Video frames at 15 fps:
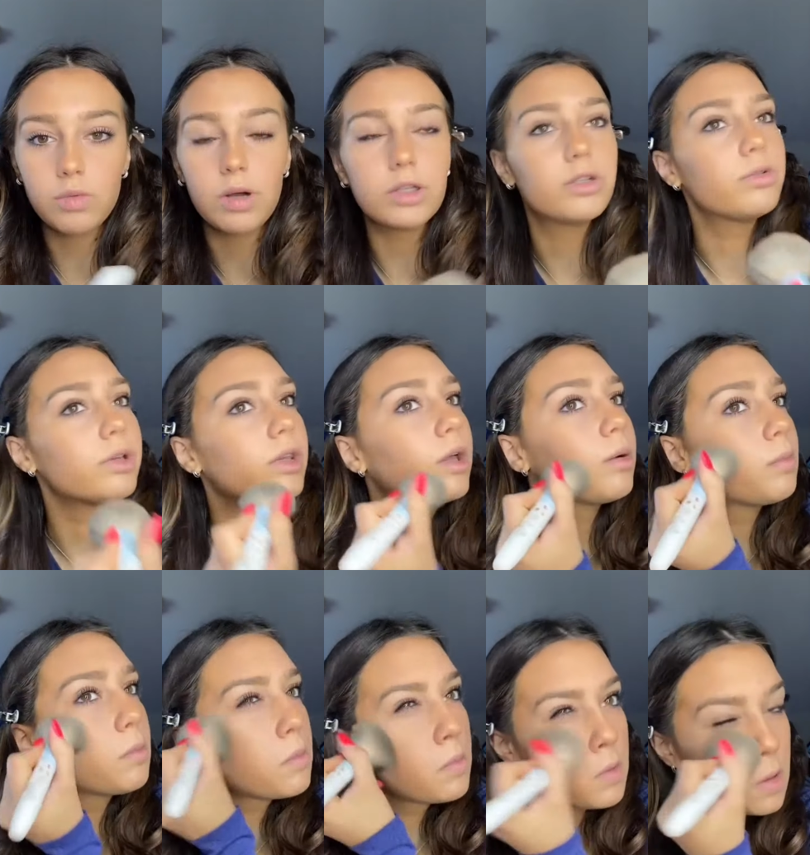while doing
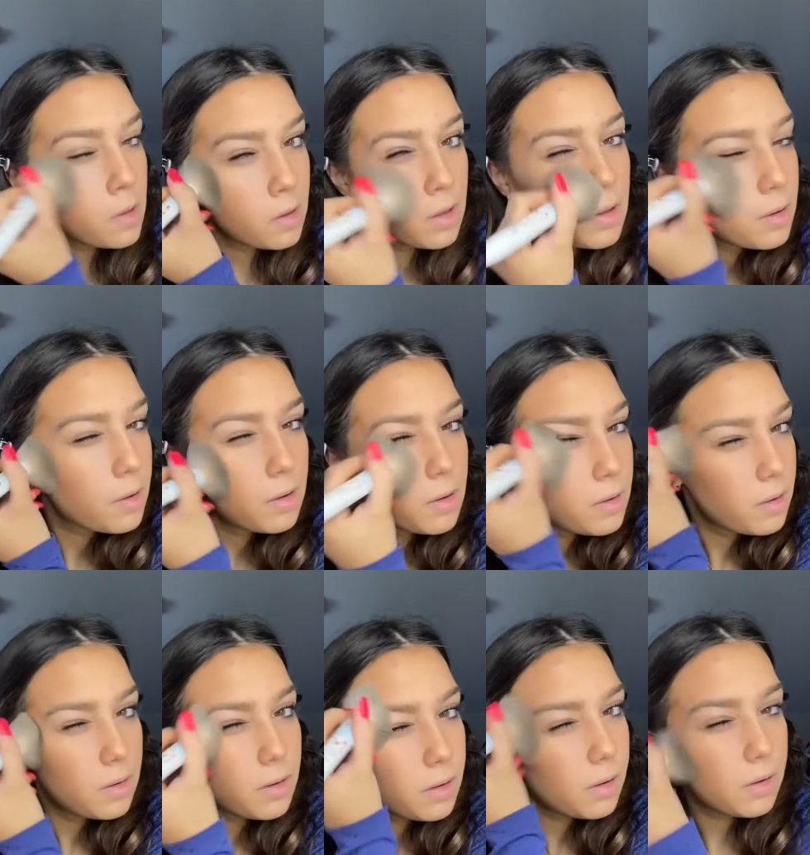them,
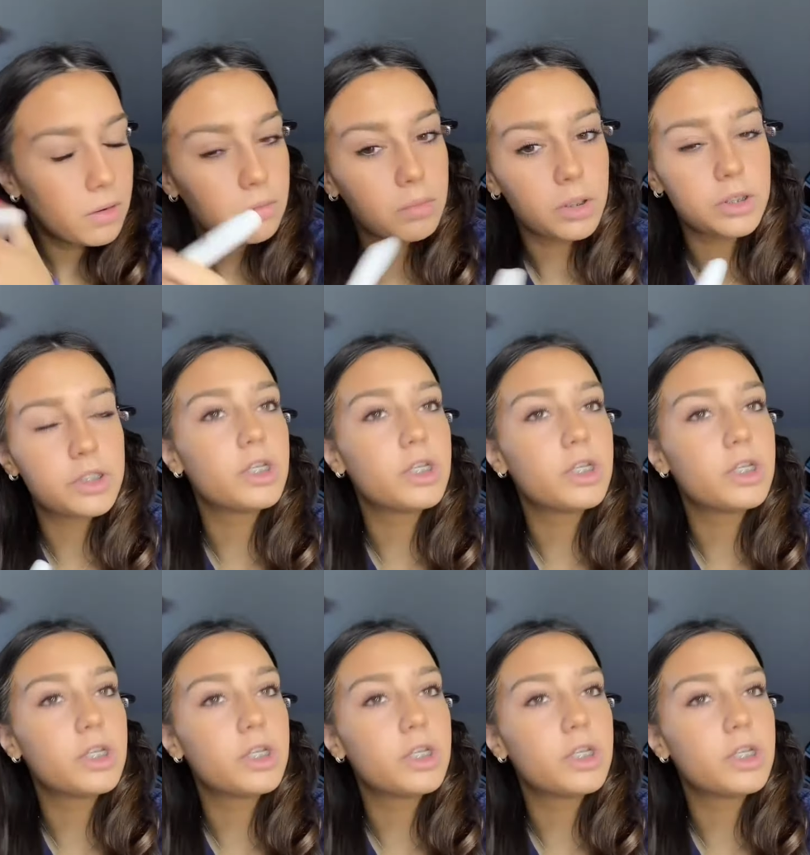but